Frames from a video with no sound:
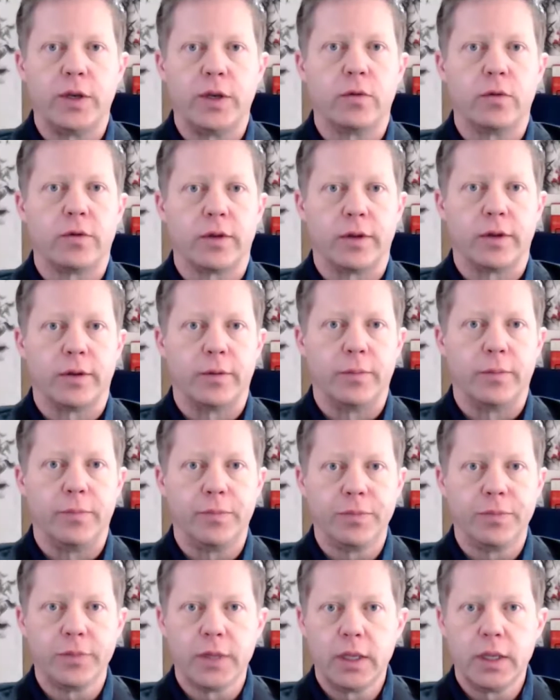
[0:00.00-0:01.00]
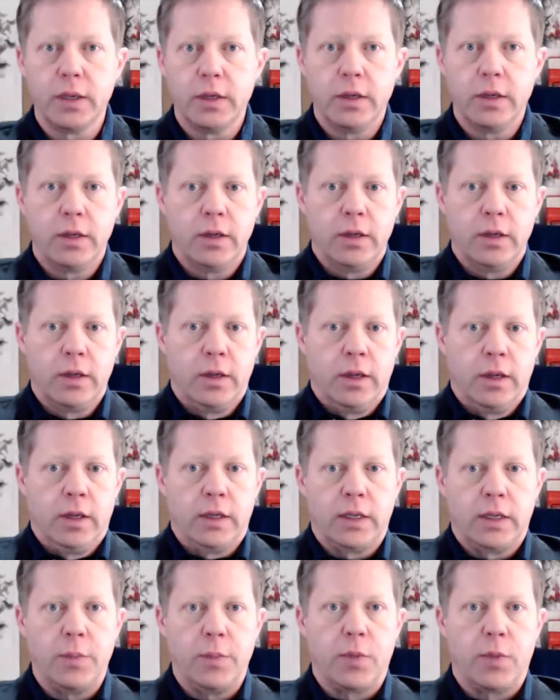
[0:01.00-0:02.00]
to
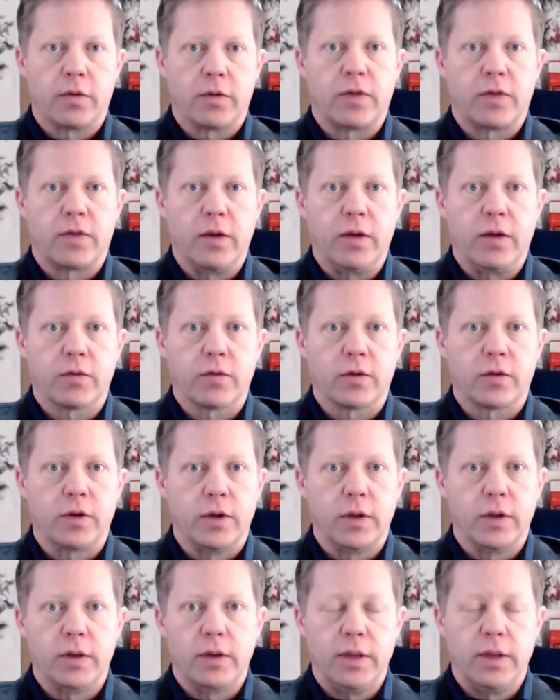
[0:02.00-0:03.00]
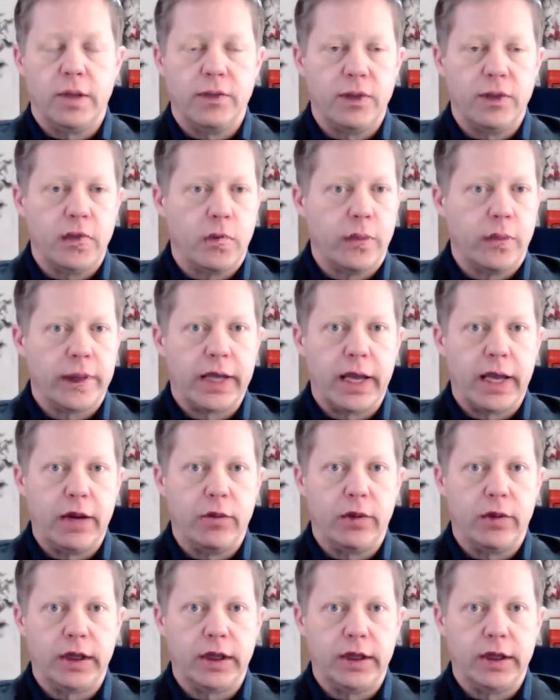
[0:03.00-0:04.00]
keep our sales good even though we can't
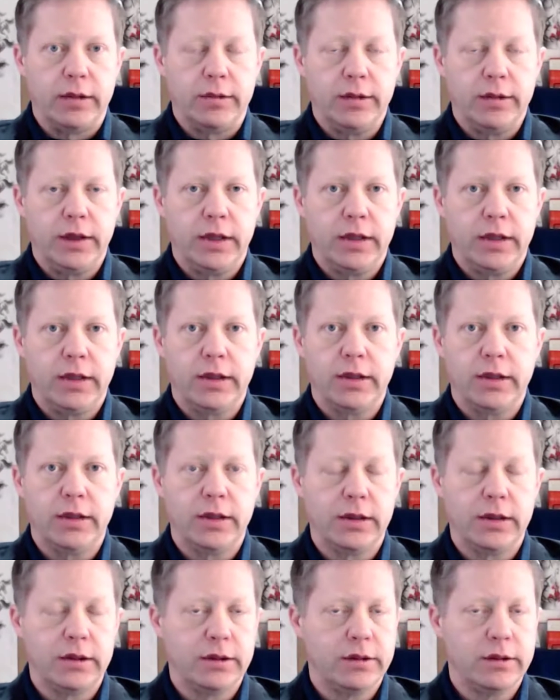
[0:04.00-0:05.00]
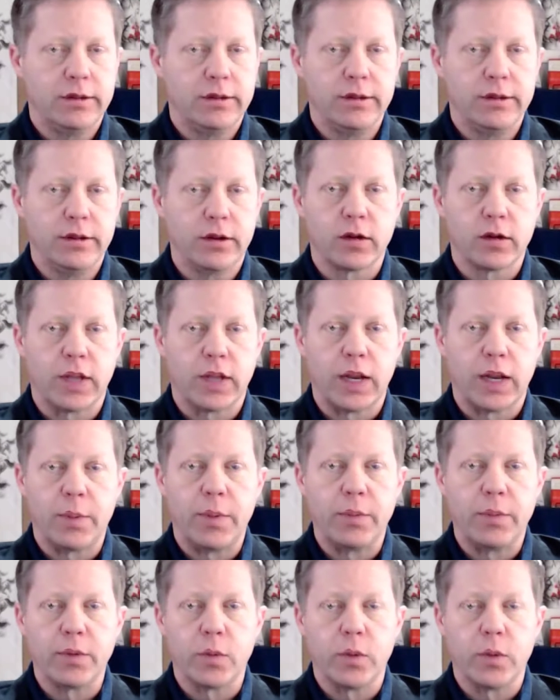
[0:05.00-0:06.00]
really there's a lot of
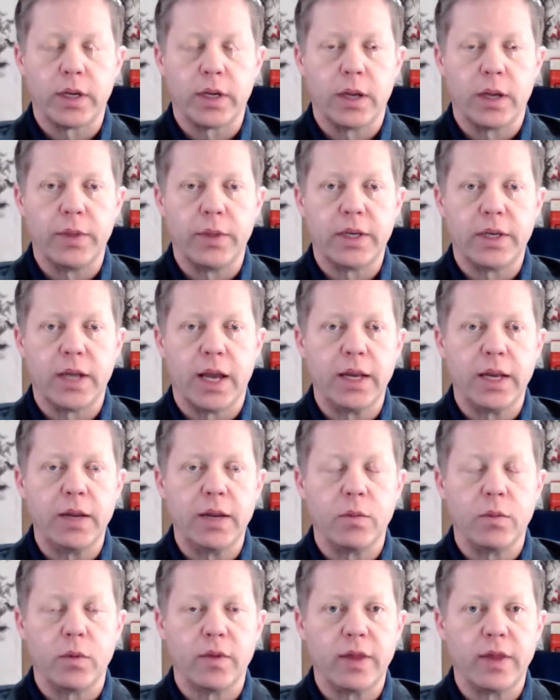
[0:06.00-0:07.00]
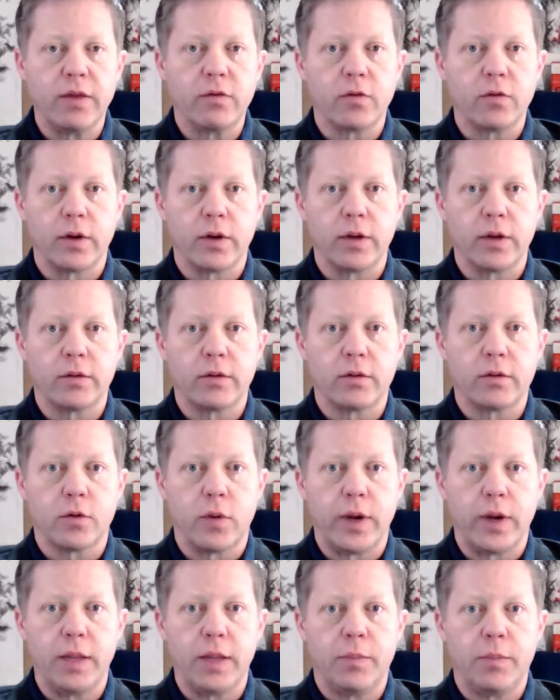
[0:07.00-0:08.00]
people that want to come and dine in well they started
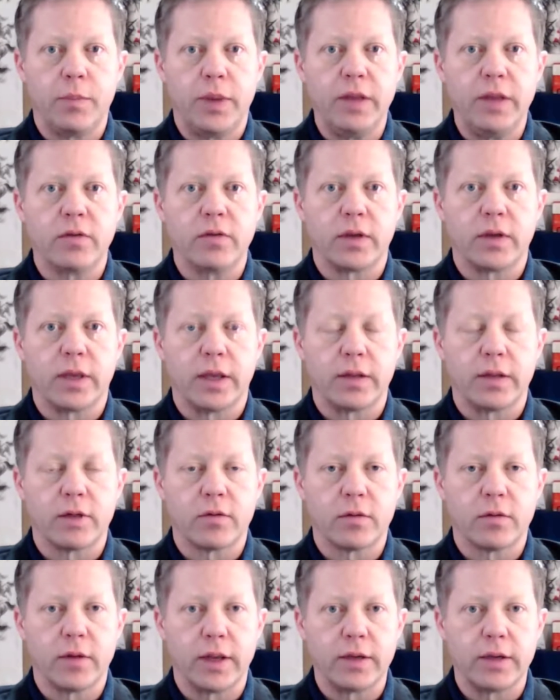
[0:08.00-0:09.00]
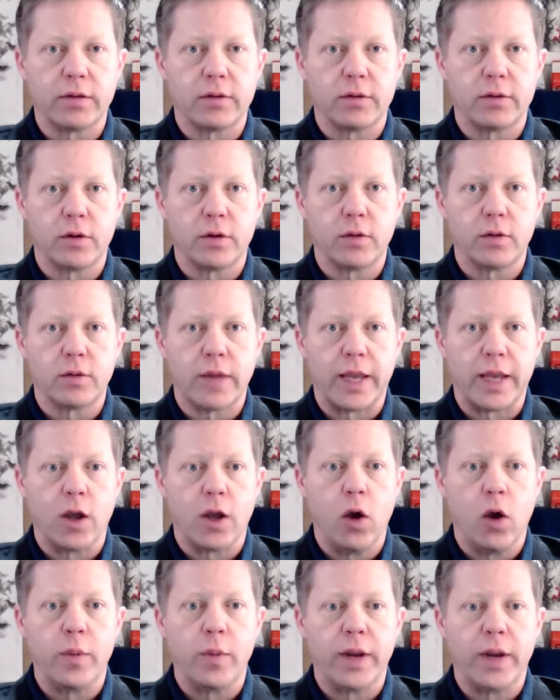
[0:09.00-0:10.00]
creating pizza kits like to take
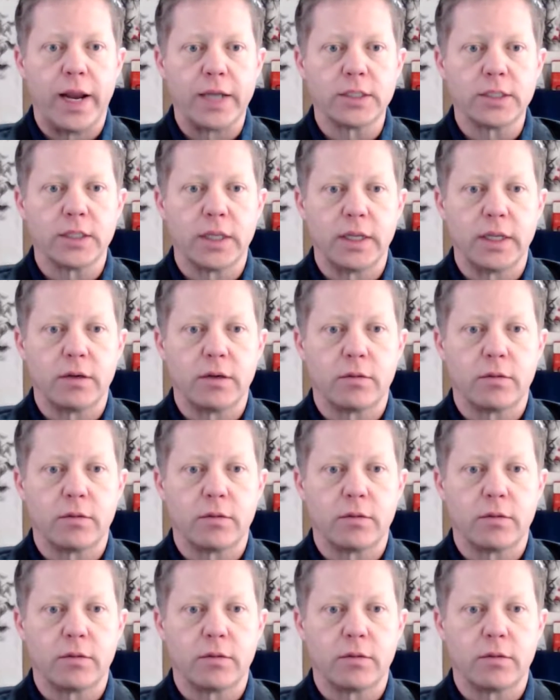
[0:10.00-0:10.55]
home and actually